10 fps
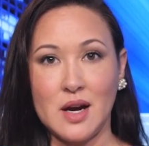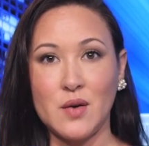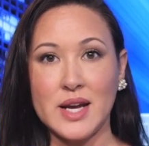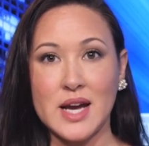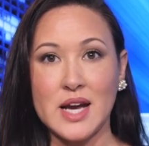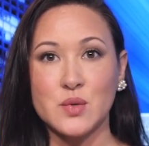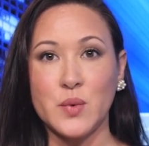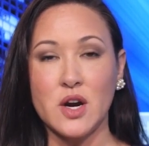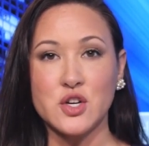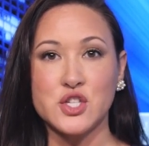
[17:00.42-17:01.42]
All right, guys,
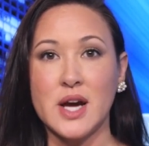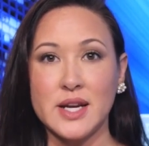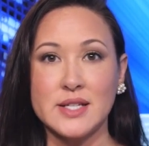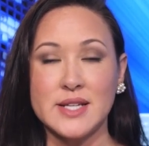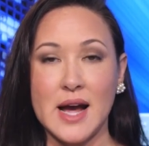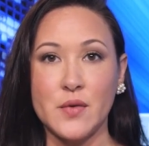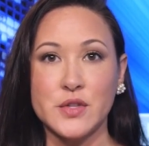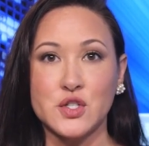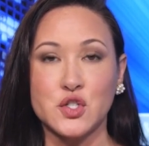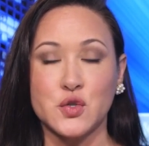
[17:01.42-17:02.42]
we are shutting down
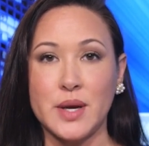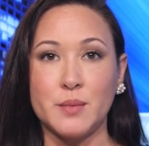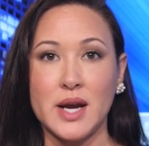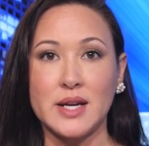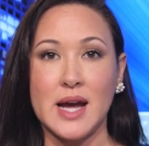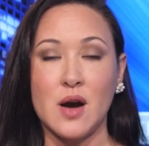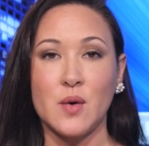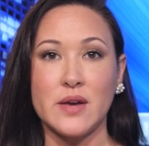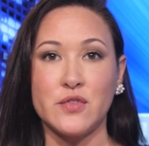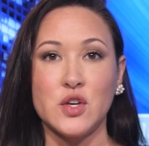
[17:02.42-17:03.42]
the stream right now.
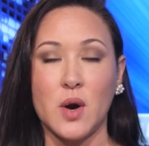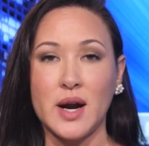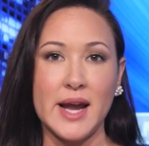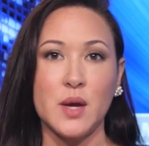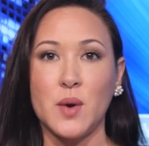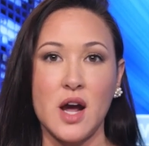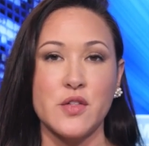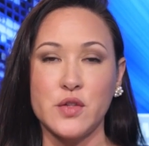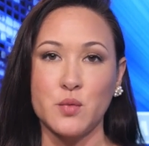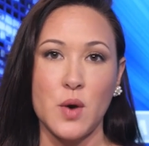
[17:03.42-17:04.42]
If you are anywhere
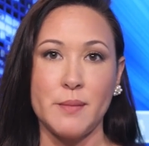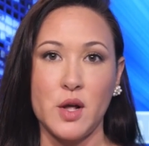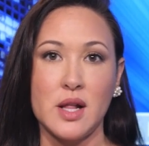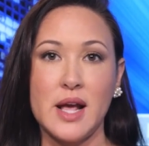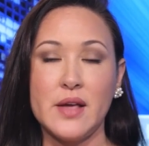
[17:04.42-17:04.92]
other than Rumble,